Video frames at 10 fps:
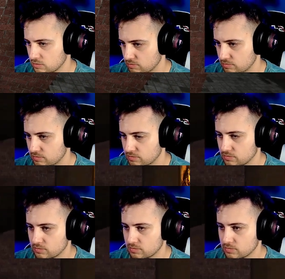
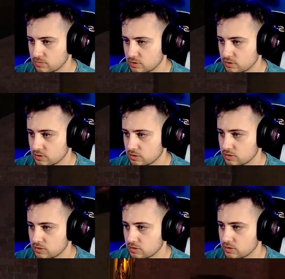
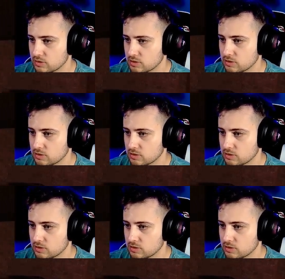No one is speaking in this clip.